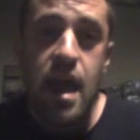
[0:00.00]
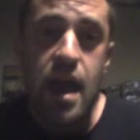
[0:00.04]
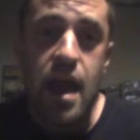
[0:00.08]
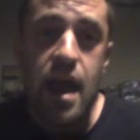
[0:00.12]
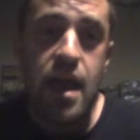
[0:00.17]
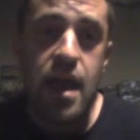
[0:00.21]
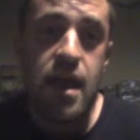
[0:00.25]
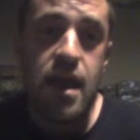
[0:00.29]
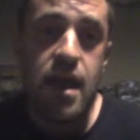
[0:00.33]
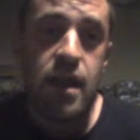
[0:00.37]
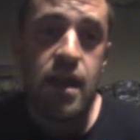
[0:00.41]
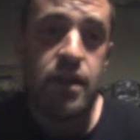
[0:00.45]

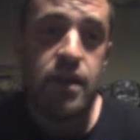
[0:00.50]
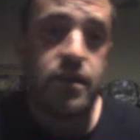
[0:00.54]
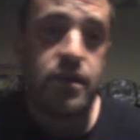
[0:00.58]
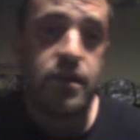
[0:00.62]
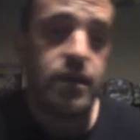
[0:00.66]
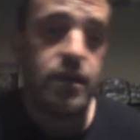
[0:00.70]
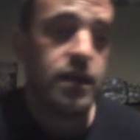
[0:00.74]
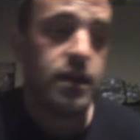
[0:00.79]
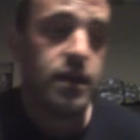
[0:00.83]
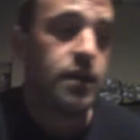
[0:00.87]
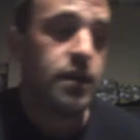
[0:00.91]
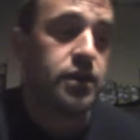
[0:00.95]
and
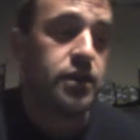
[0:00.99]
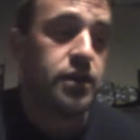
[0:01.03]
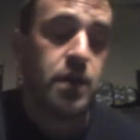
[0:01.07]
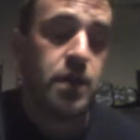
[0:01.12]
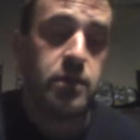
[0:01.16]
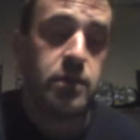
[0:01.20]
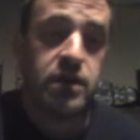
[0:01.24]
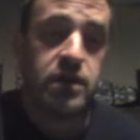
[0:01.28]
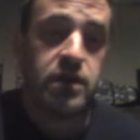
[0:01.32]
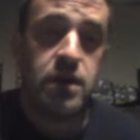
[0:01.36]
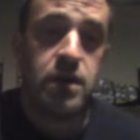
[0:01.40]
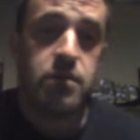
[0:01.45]
in
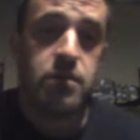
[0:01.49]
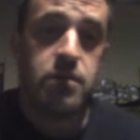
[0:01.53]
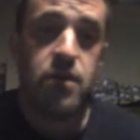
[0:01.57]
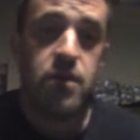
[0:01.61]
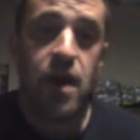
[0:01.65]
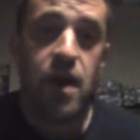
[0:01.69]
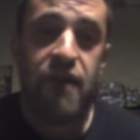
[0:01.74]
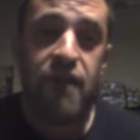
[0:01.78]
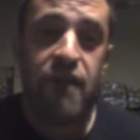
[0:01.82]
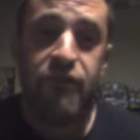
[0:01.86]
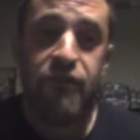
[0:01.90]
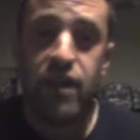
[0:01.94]

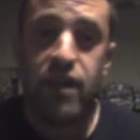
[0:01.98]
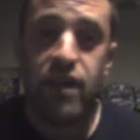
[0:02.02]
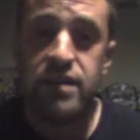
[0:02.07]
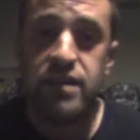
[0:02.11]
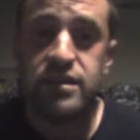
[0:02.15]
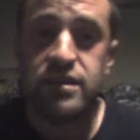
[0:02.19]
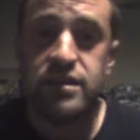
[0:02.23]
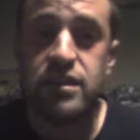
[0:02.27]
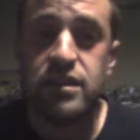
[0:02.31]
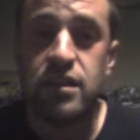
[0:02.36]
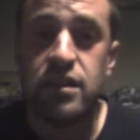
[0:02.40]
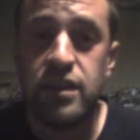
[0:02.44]
WWF
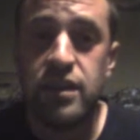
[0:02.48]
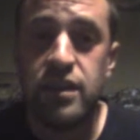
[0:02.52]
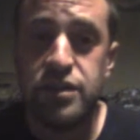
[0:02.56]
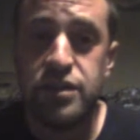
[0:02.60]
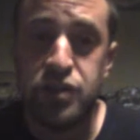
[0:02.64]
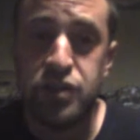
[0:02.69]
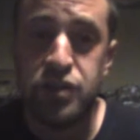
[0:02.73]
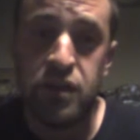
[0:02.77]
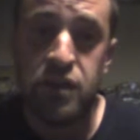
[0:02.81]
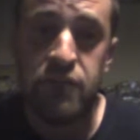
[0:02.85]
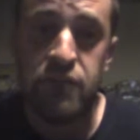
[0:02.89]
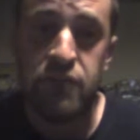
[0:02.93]
as the
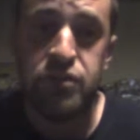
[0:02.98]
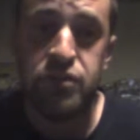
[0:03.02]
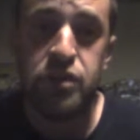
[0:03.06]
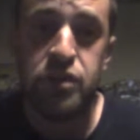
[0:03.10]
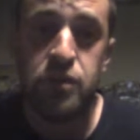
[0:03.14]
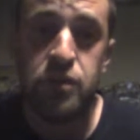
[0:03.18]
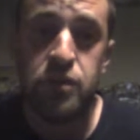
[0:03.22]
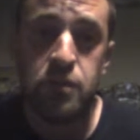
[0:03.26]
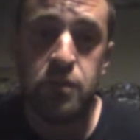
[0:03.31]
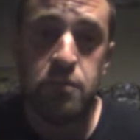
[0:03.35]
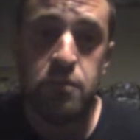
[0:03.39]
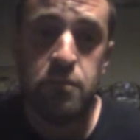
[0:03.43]
Legion of
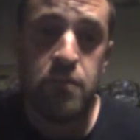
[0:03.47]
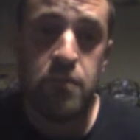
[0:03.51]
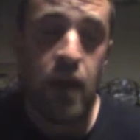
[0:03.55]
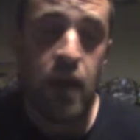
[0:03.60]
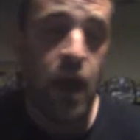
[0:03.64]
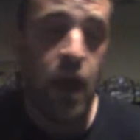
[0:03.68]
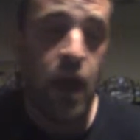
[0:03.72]
Doom.